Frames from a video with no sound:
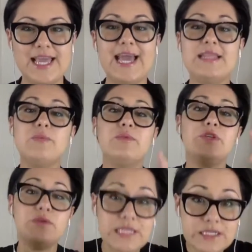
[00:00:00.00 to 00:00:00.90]
And then when
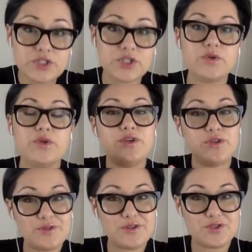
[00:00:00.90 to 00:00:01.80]
you need to, you can
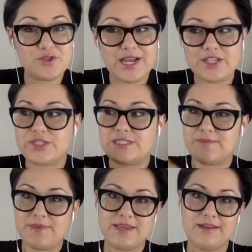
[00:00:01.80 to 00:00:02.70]
use those strategies to
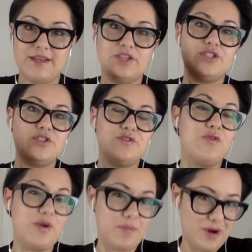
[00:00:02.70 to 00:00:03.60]
make connections
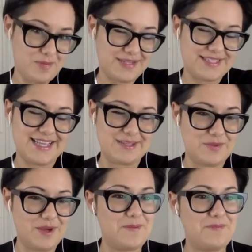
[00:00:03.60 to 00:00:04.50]
for a purpose as
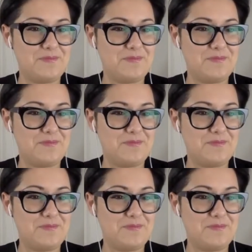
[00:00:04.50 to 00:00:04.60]
well.